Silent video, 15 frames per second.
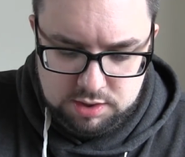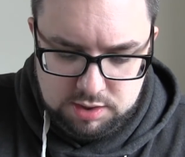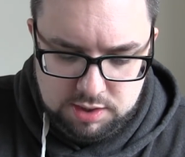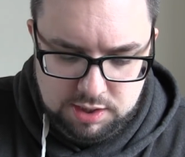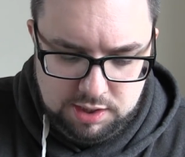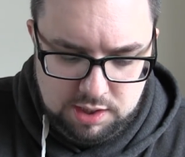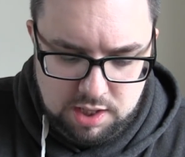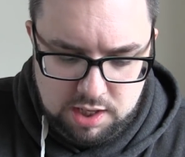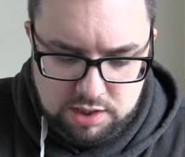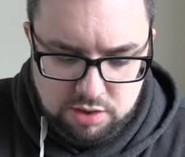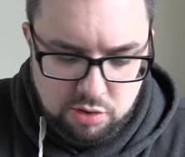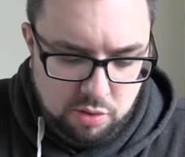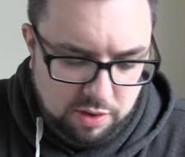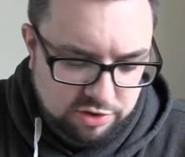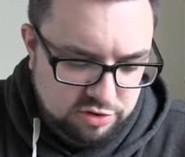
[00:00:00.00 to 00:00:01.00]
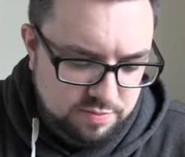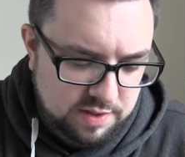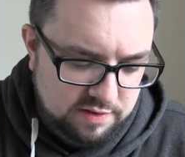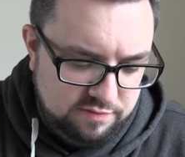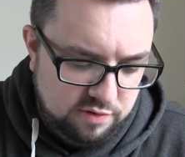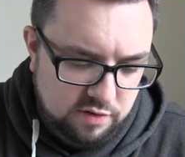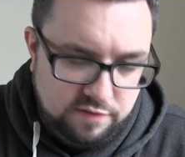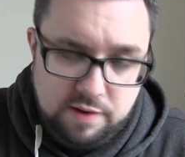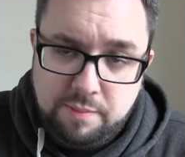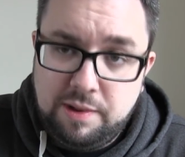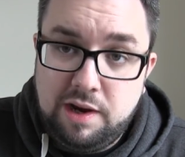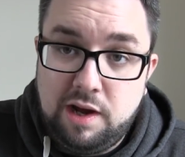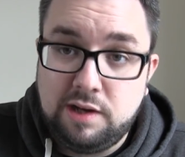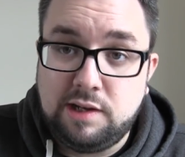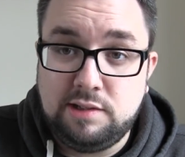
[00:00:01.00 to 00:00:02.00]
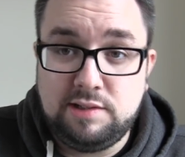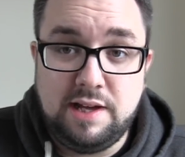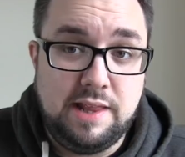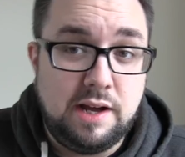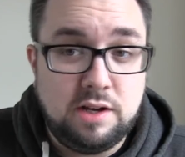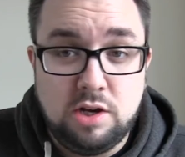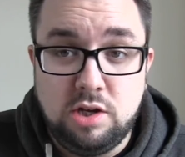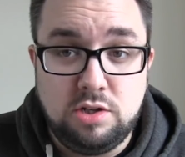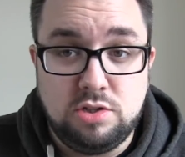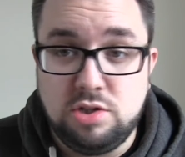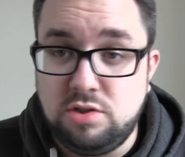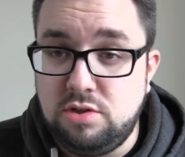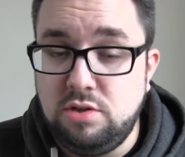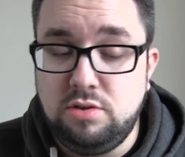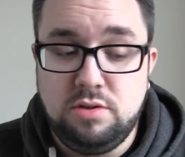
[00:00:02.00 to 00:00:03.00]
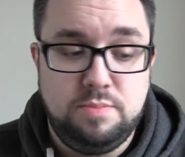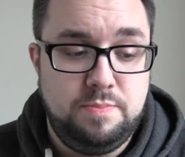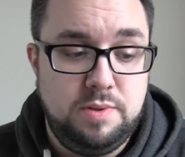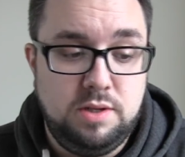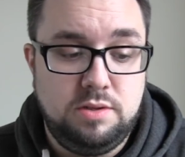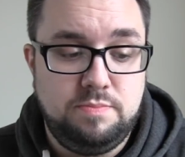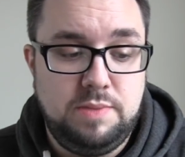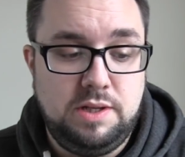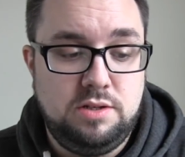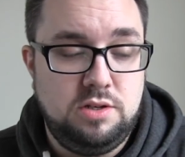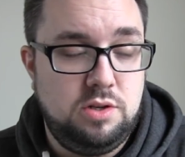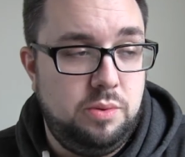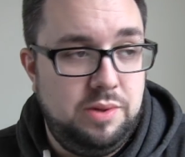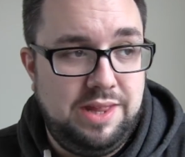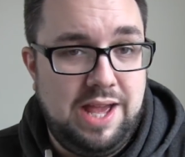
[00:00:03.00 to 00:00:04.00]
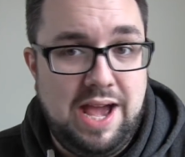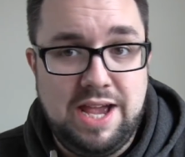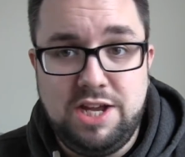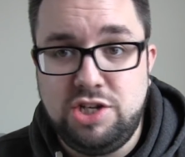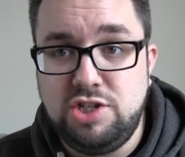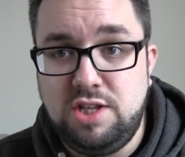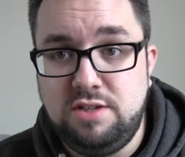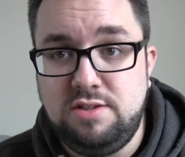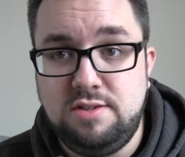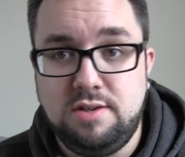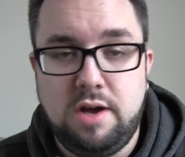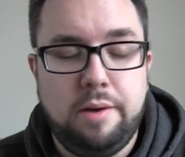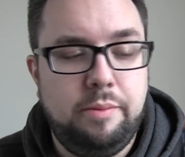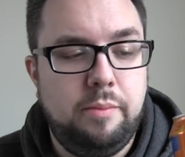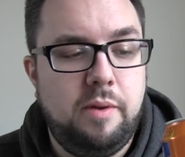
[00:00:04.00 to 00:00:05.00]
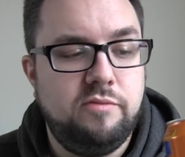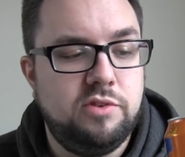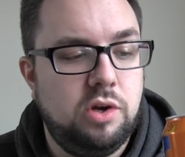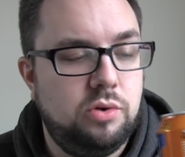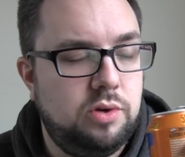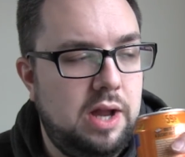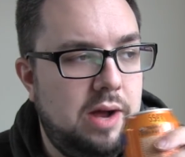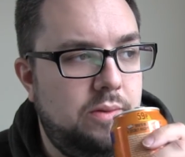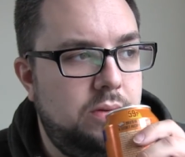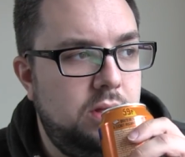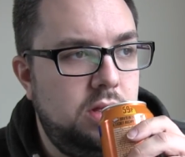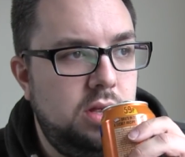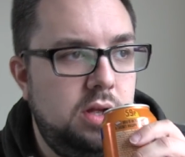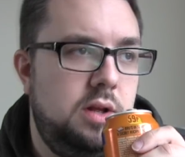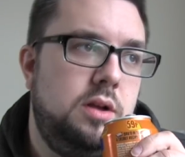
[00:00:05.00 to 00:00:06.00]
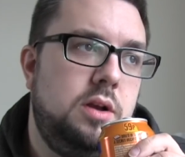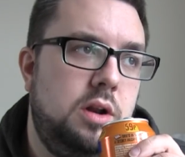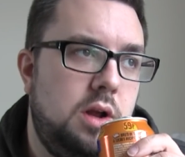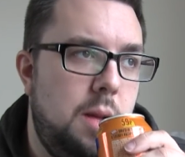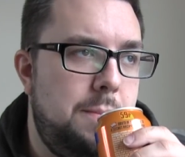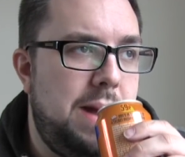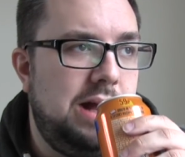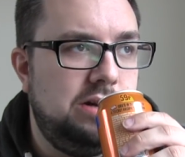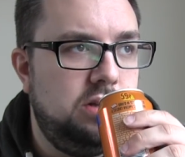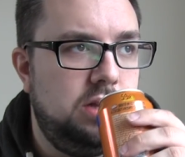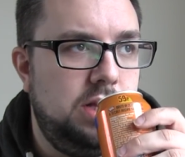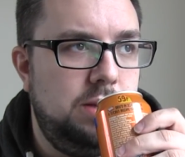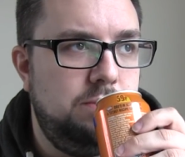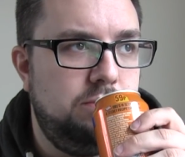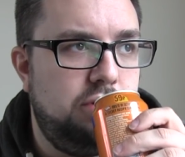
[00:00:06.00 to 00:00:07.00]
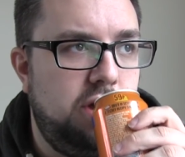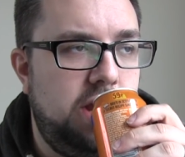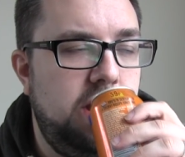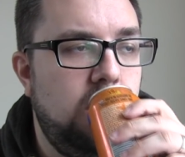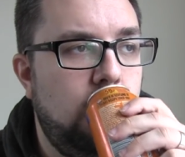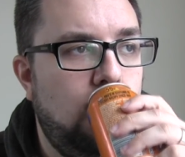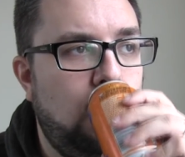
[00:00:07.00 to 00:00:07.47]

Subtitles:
The newer one's a bit frothier, but like I say, that could just be to do with the age. This is a couple months old now. I'm going to go back to the pre.